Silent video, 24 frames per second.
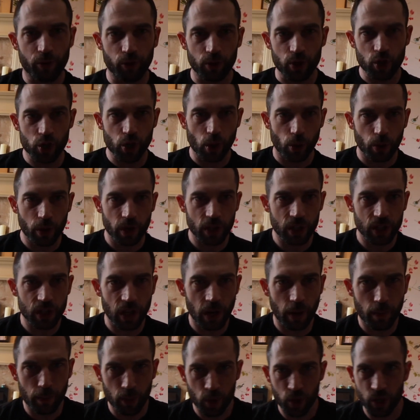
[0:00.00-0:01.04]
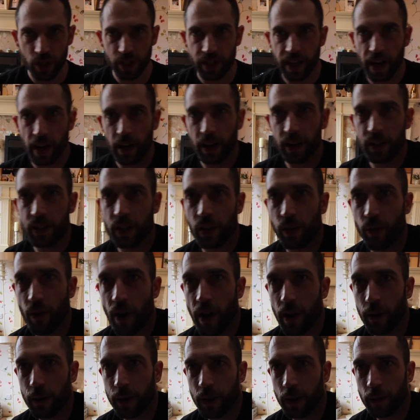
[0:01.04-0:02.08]
through your shoulders, pushing down into the
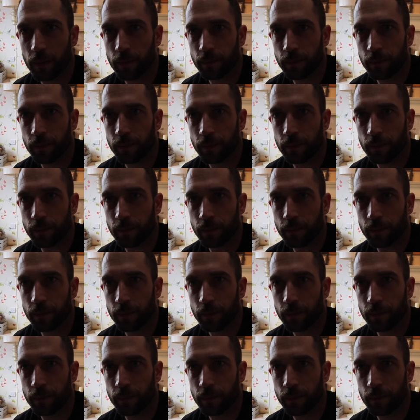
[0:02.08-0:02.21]
ground.